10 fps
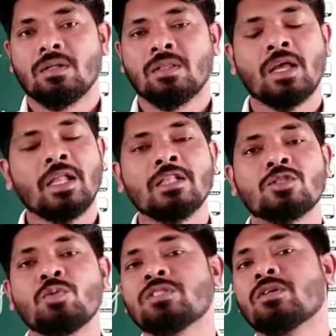The
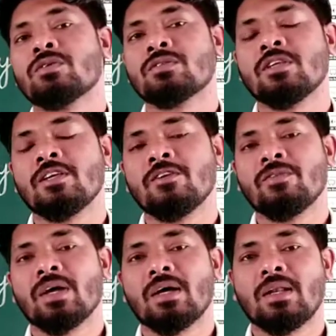hills which
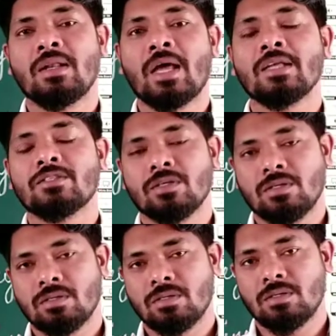receive light,
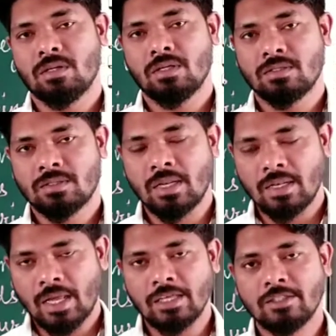
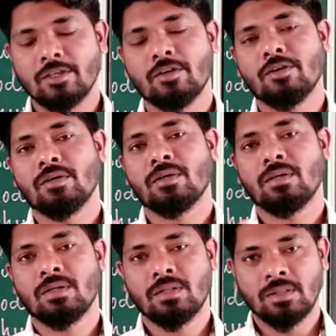sunlight,
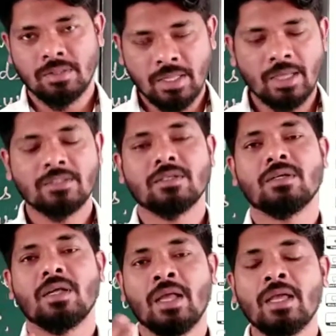
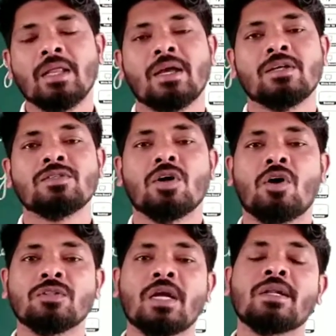that areas
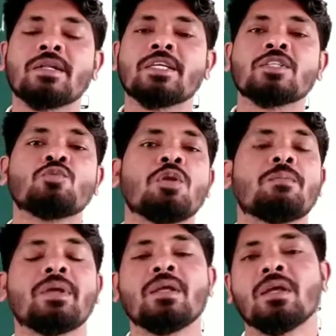or that regions will
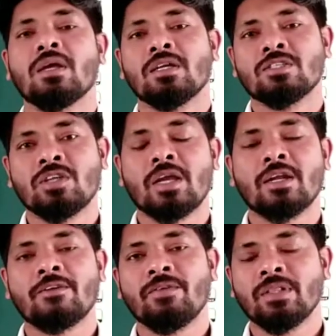be
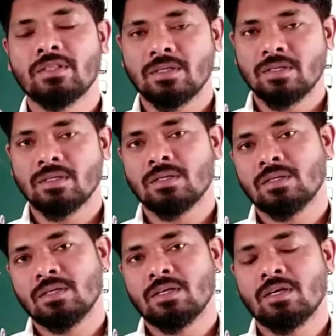shaded with
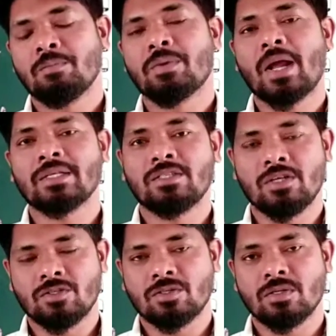a
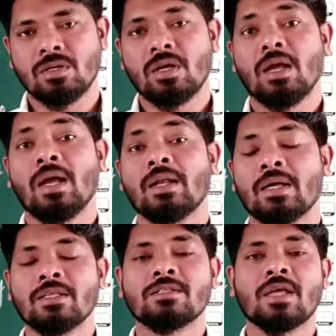brightness, and
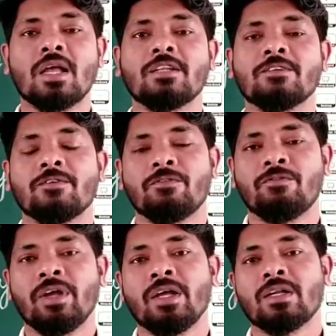other
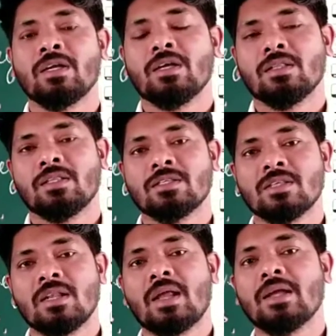side where the
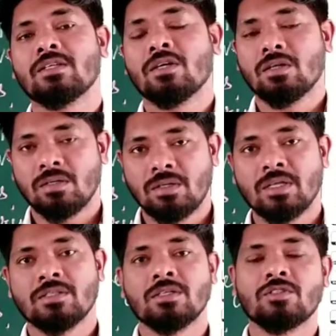sunlight
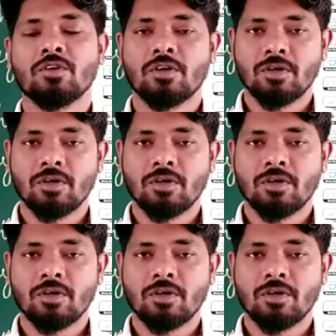doesn't